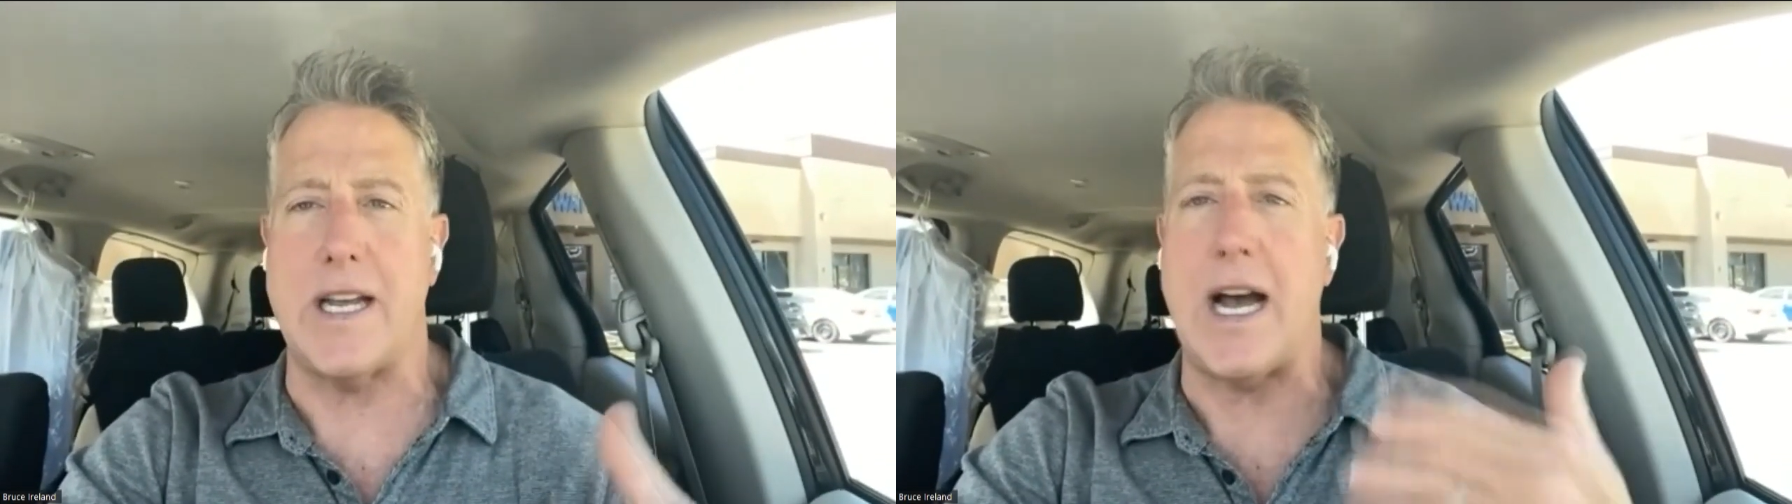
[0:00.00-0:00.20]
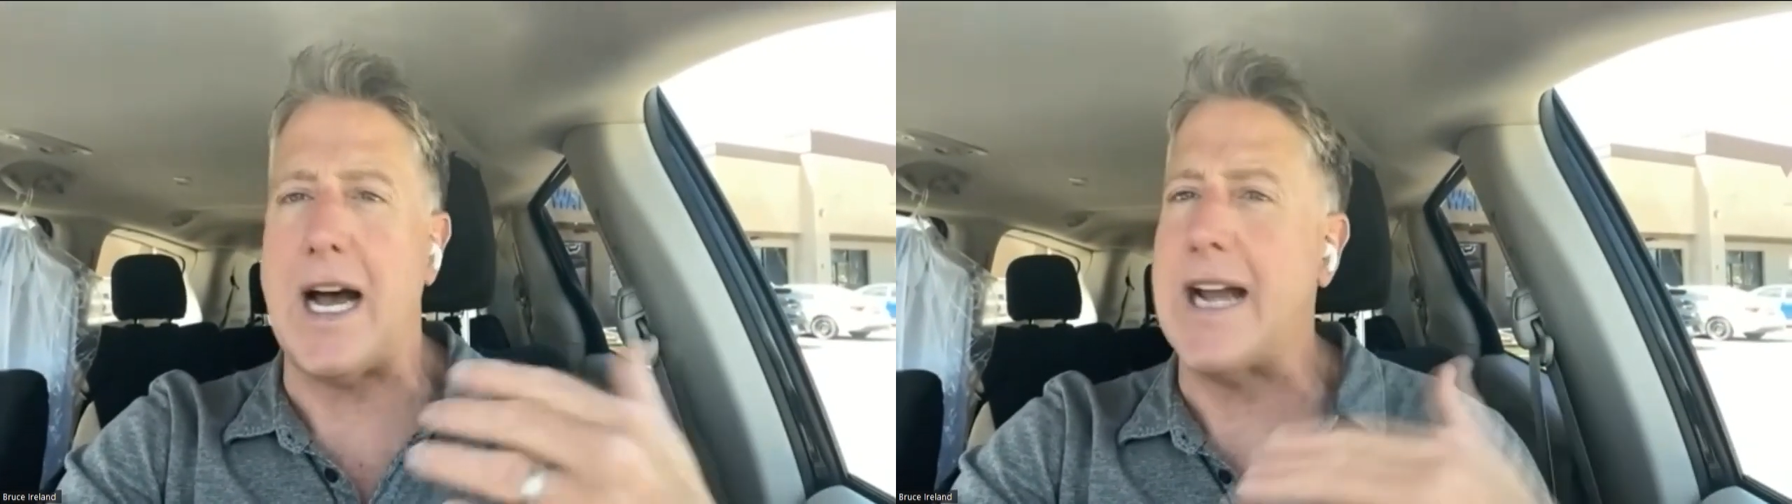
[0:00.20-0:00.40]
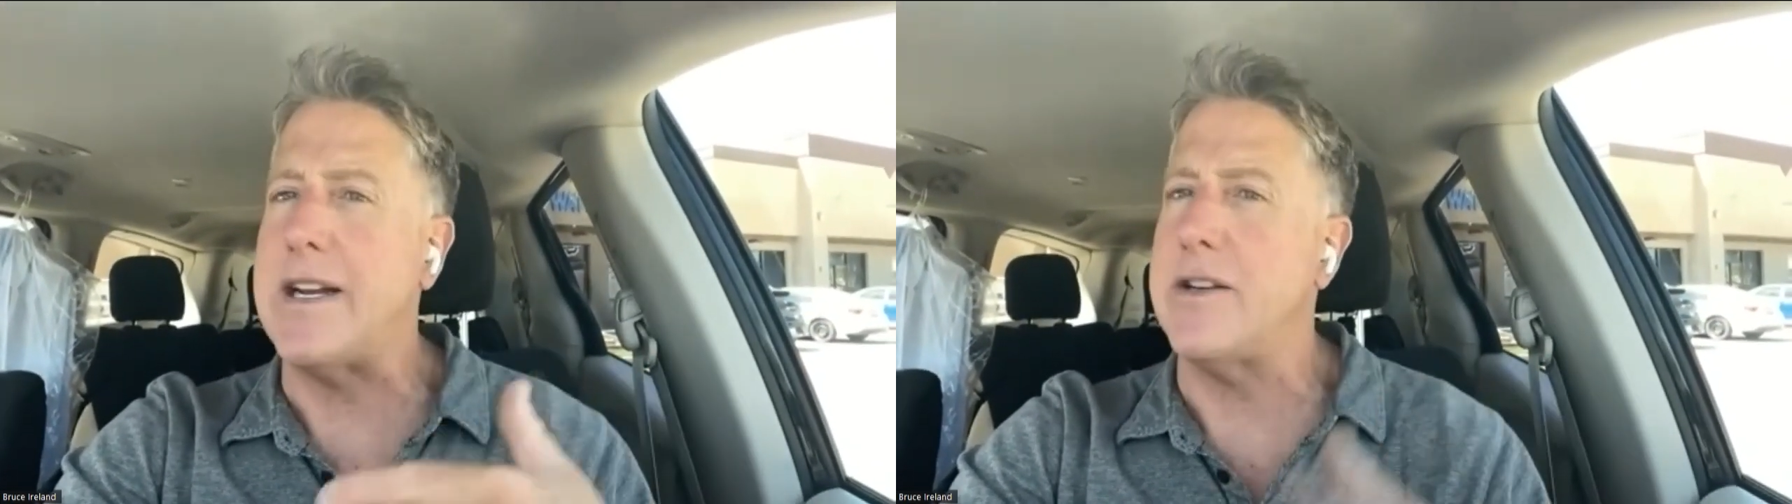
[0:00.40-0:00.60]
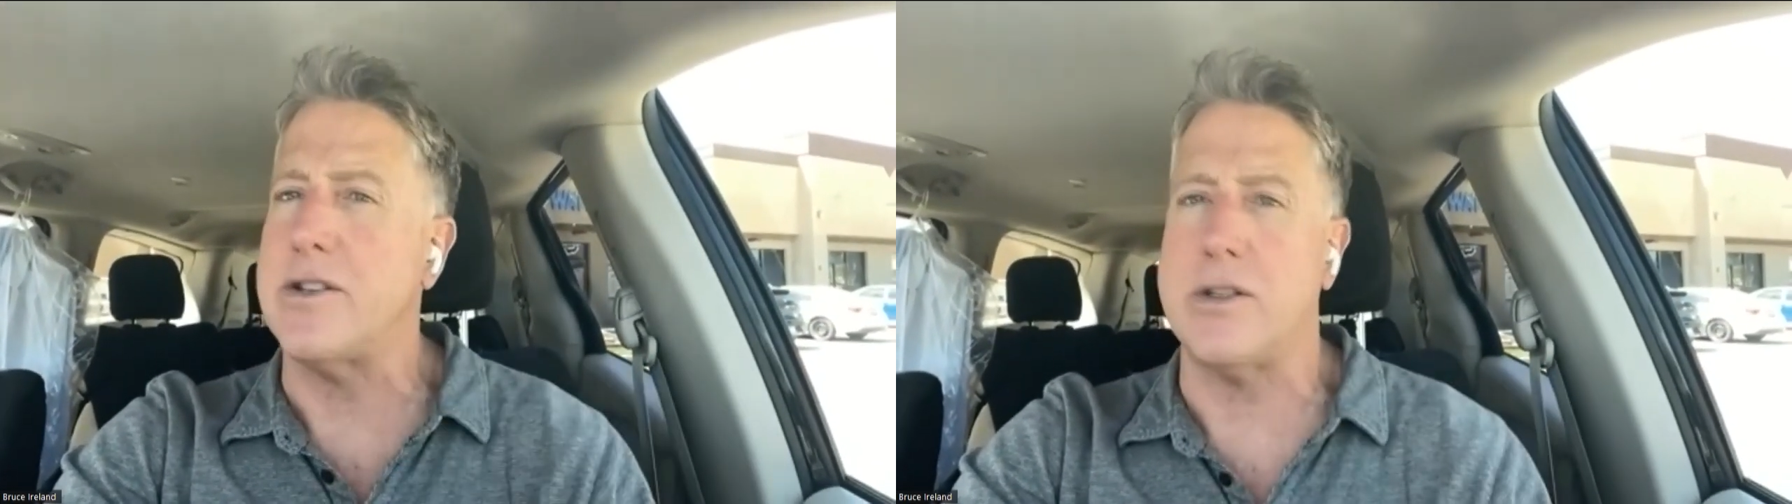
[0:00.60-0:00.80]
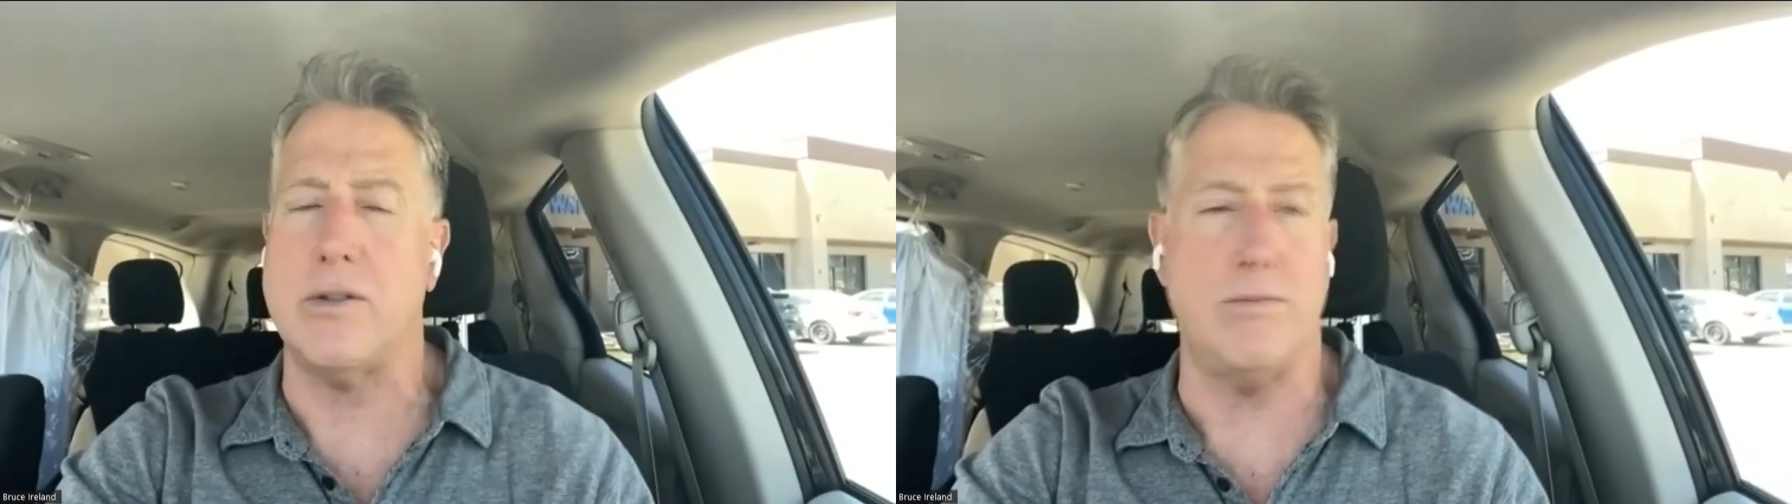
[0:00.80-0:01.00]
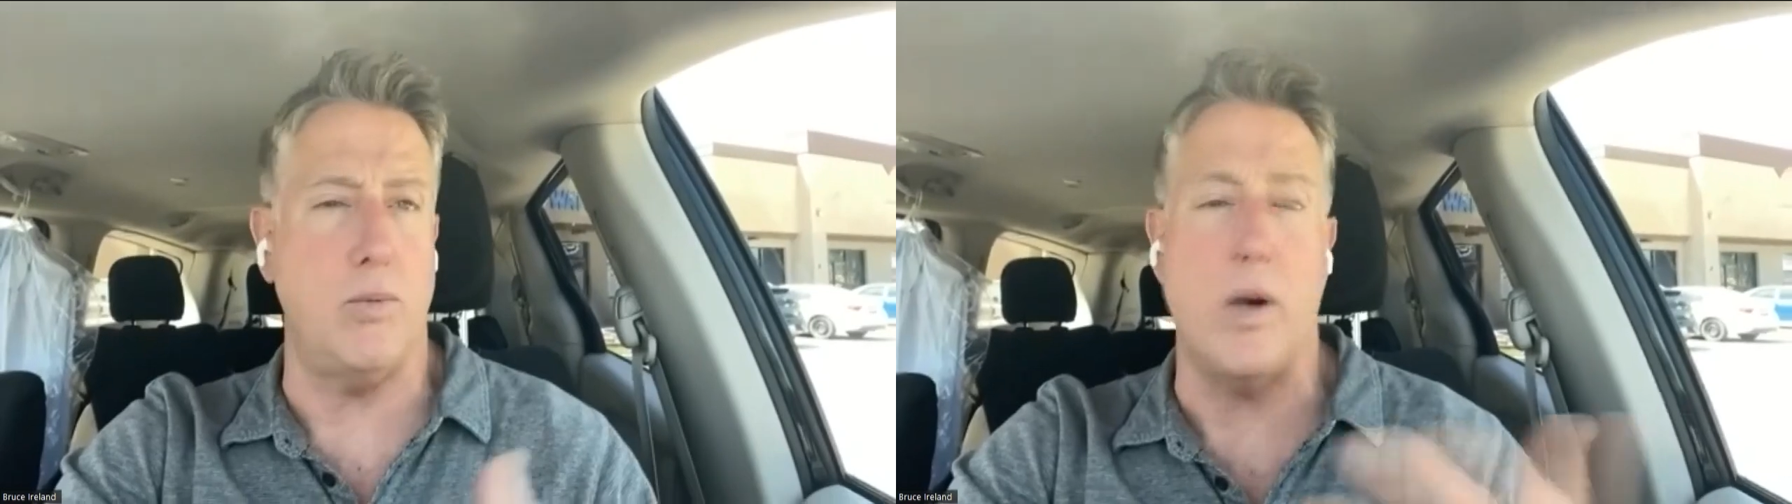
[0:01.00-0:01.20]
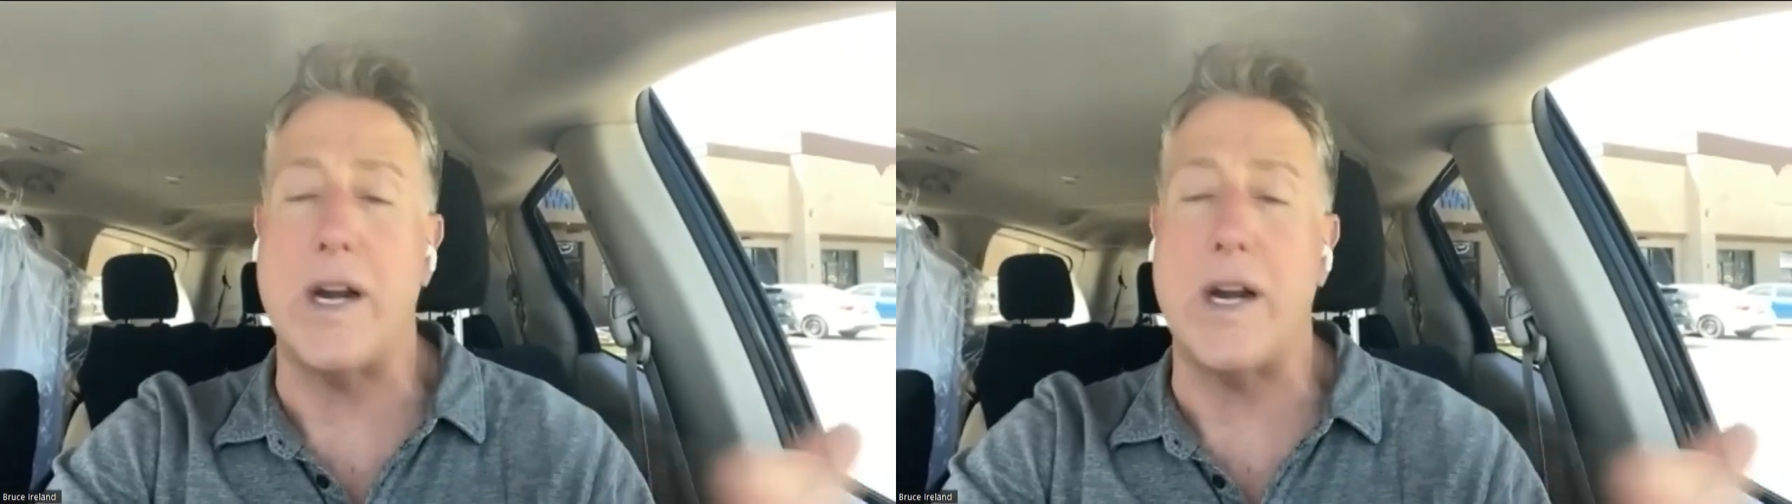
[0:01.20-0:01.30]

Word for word: They hide under